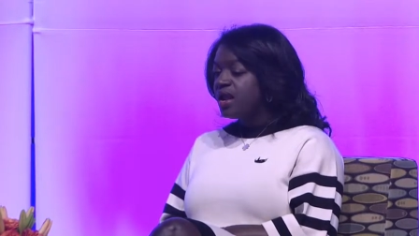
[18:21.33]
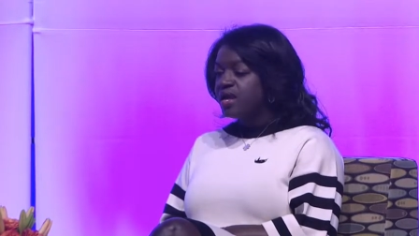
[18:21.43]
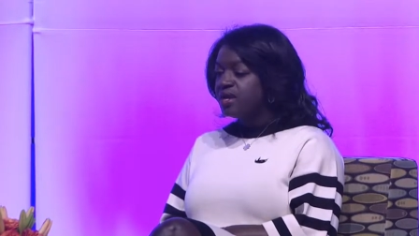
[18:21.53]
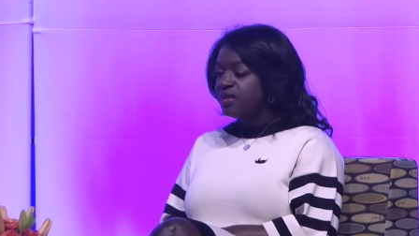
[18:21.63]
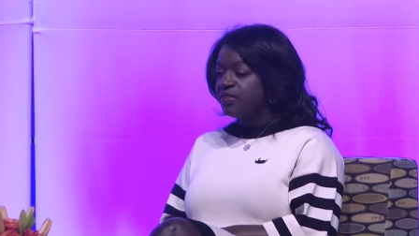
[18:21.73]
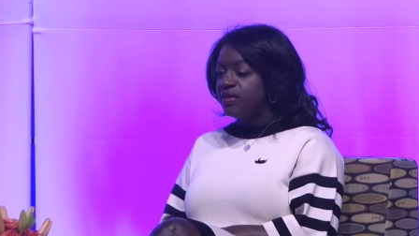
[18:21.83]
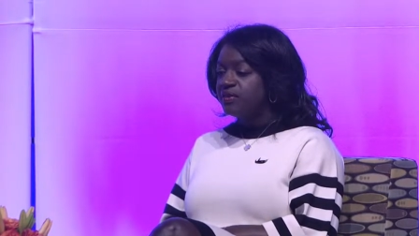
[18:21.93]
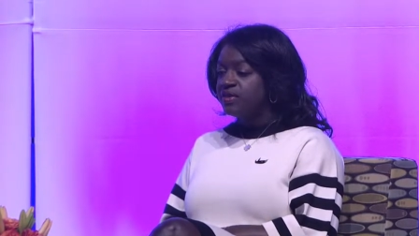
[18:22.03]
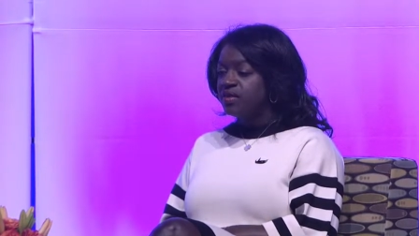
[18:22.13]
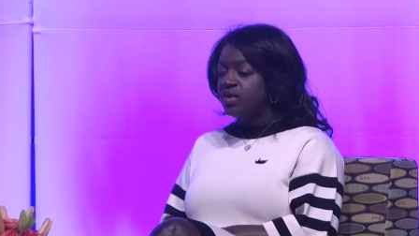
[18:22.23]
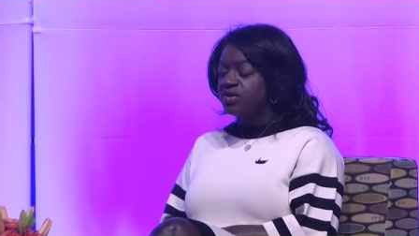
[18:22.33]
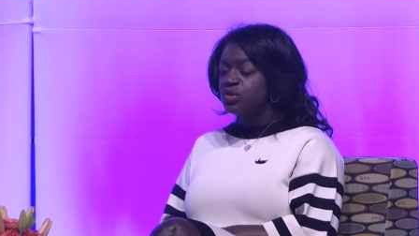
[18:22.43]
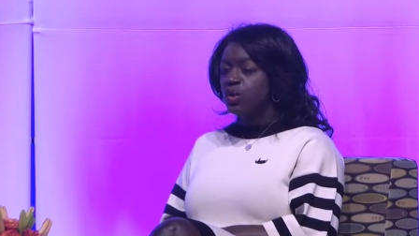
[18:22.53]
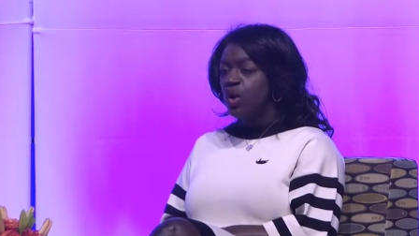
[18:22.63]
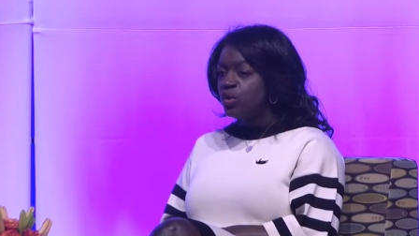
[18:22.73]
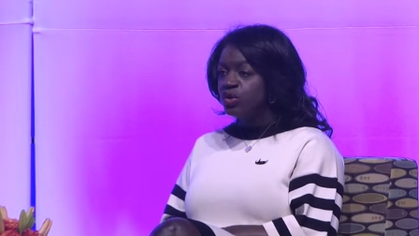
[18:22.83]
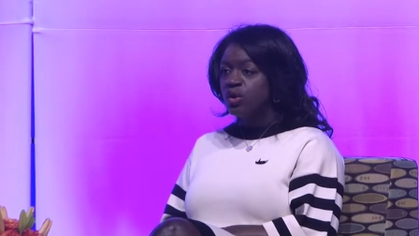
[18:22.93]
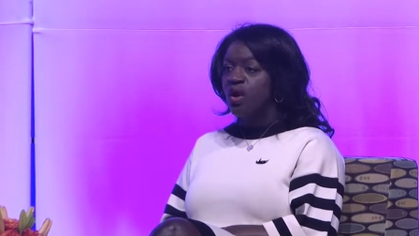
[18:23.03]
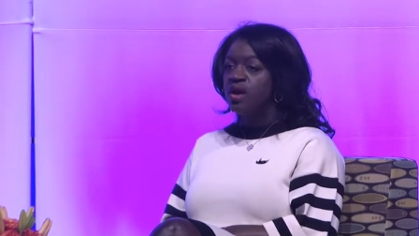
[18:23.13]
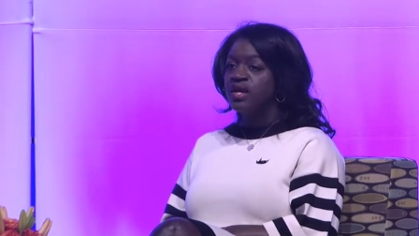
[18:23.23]
And I think that as you hone your
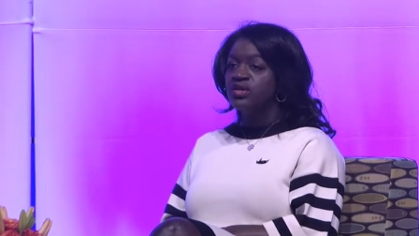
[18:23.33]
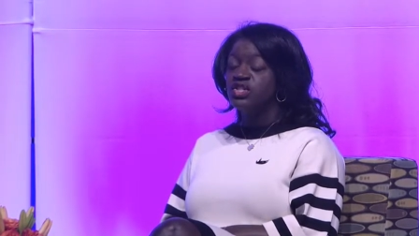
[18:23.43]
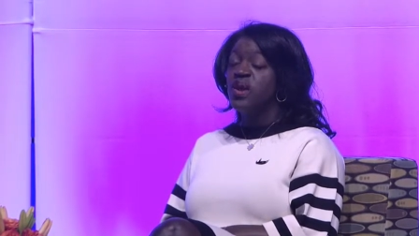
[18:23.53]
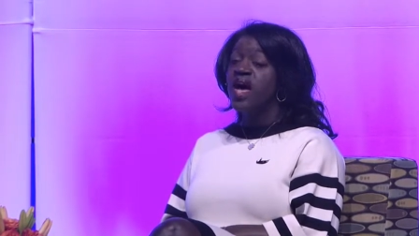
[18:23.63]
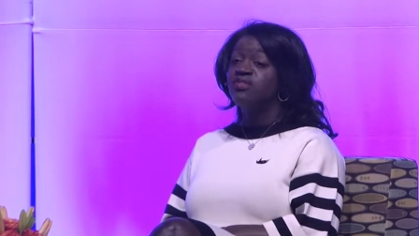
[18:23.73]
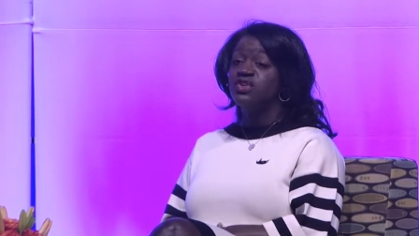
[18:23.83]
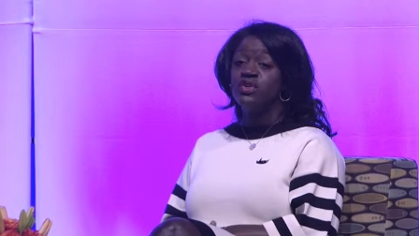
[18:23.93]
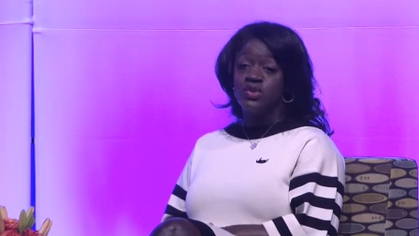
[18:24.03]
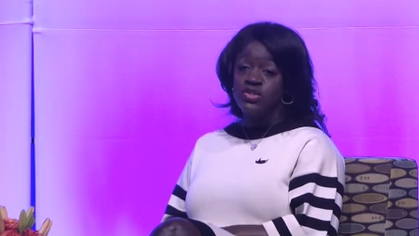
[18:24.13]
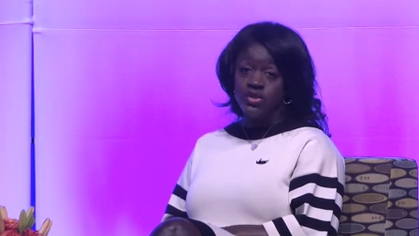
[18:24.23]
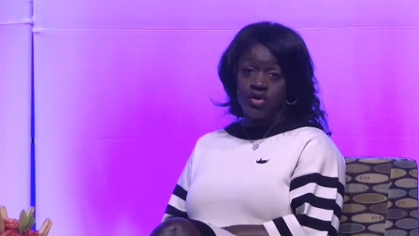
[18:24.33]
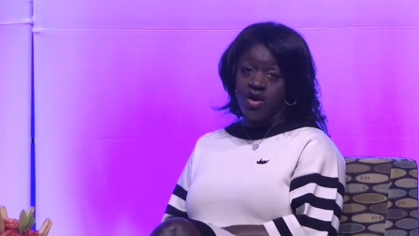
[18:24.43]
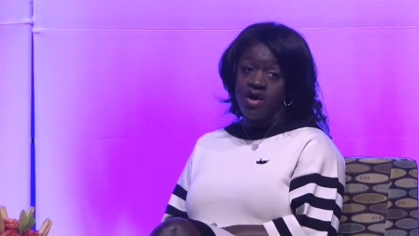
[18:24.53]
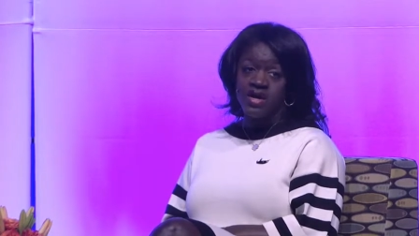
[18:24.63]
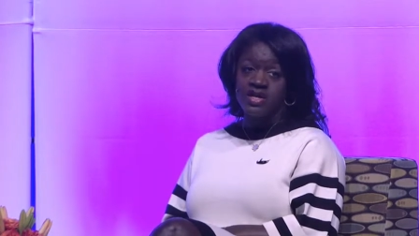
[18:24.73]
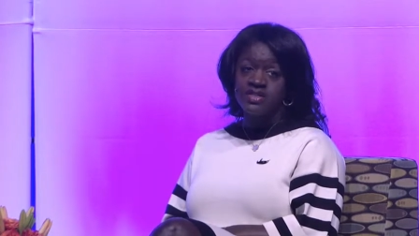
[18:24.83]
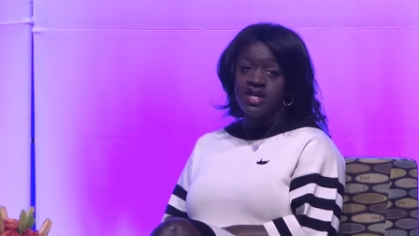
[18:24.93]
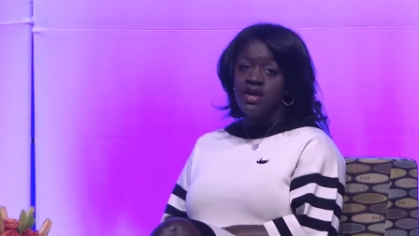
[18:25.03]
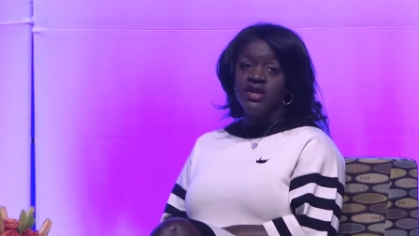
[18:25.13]
audience, you have to nurture your audience.